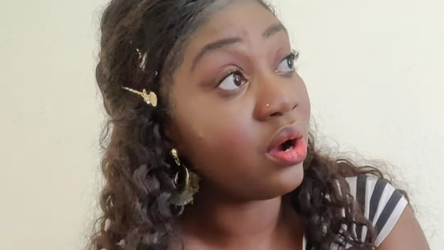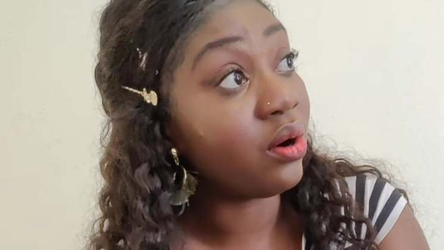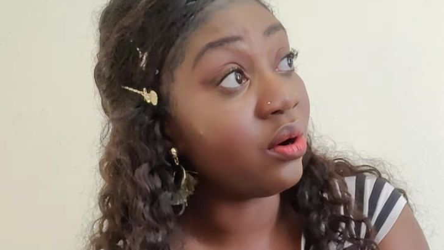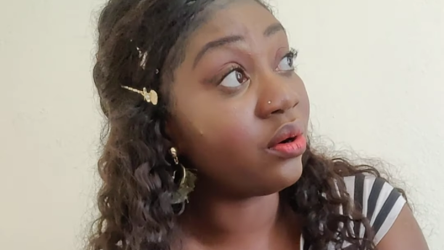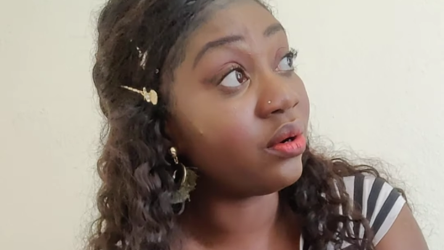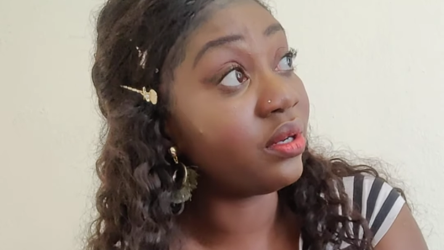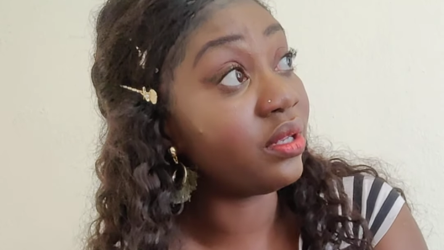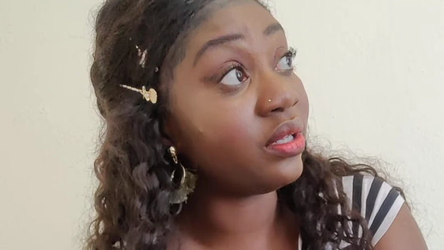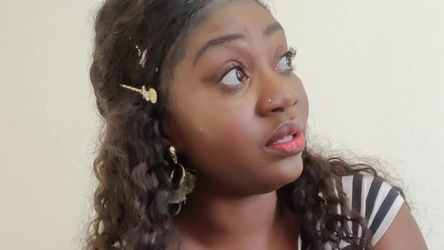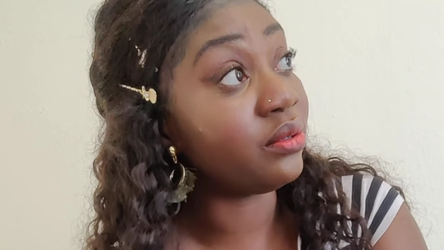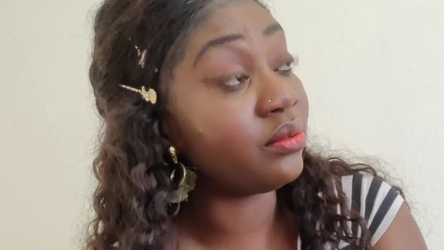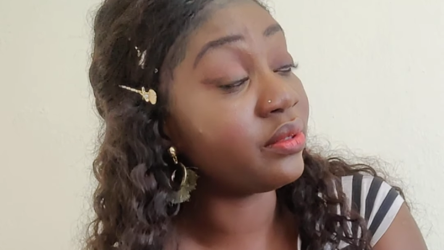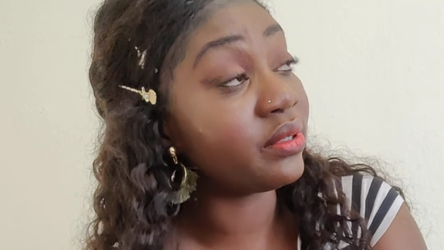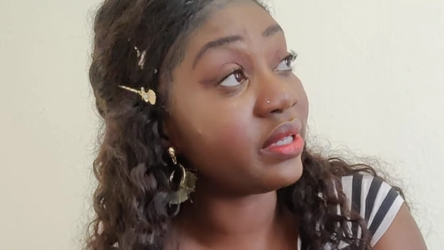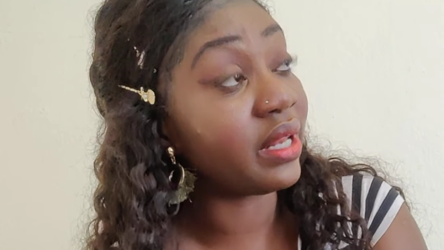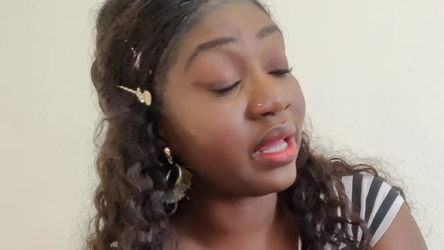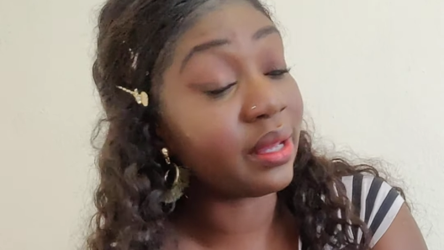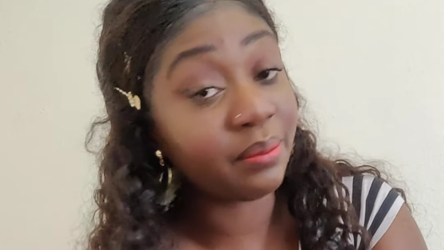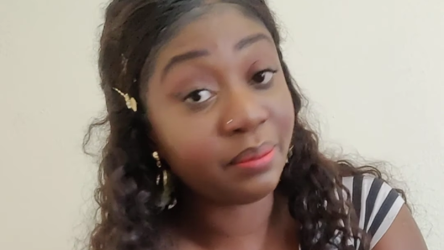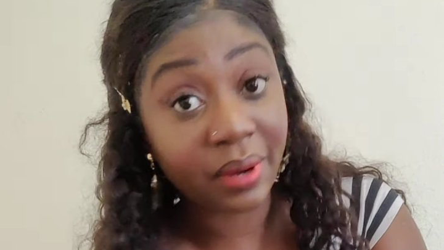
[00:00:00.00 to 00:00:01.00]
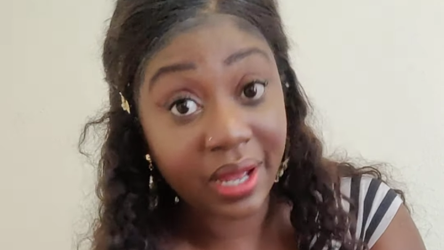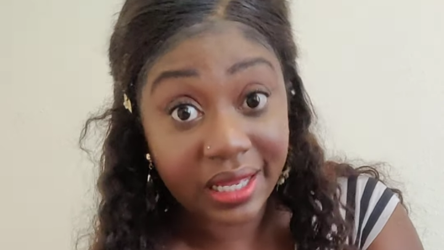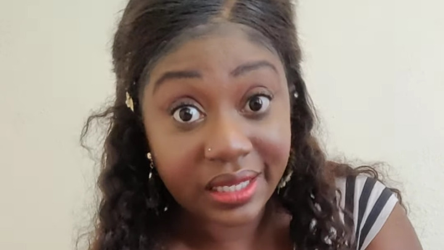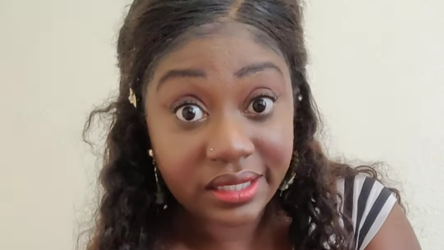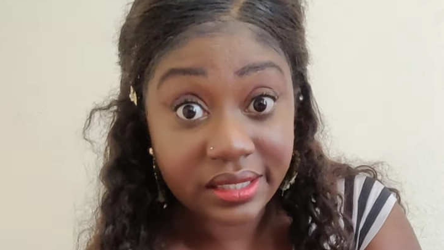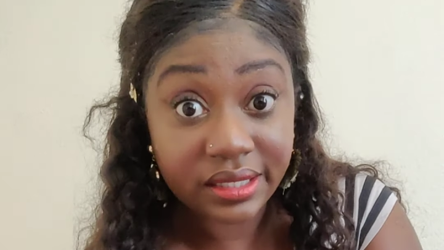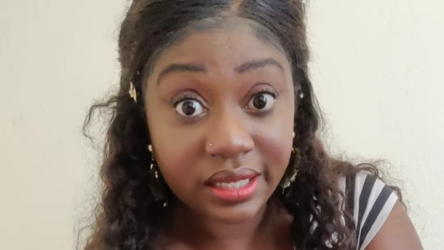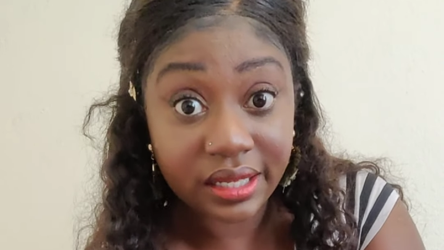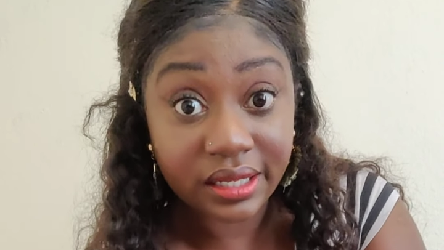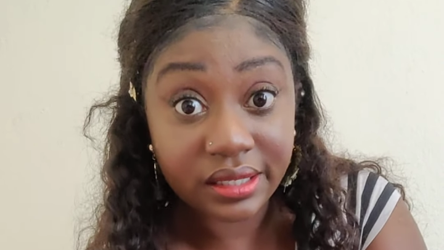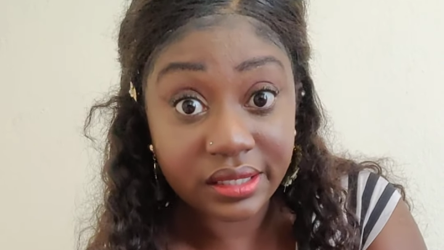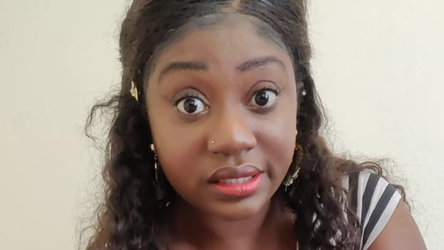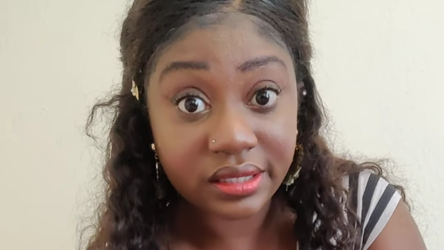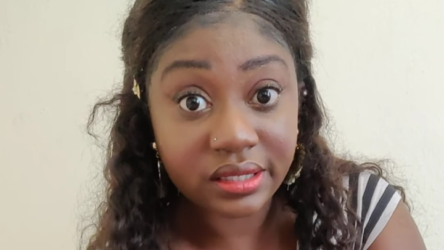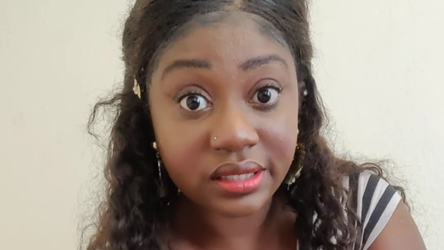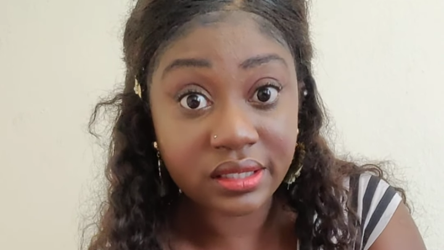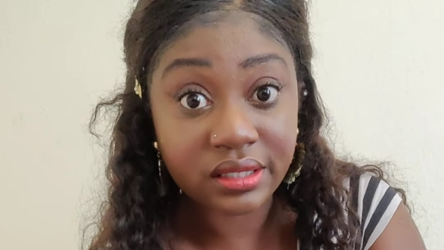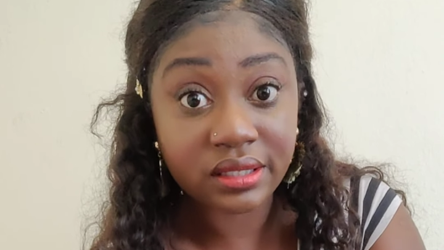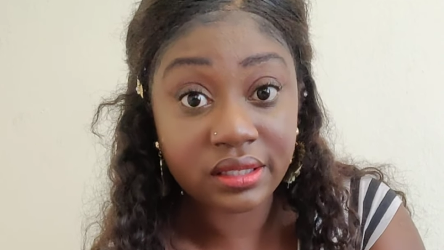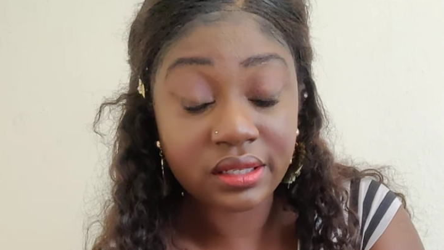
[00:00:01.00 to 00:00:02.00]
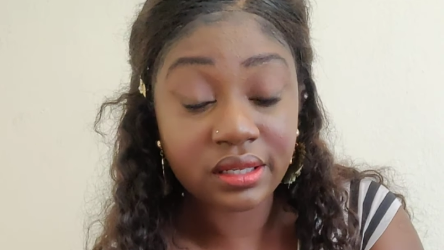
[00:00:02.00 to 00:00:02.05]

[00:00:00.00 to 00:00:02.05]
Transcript: or they use like past tense.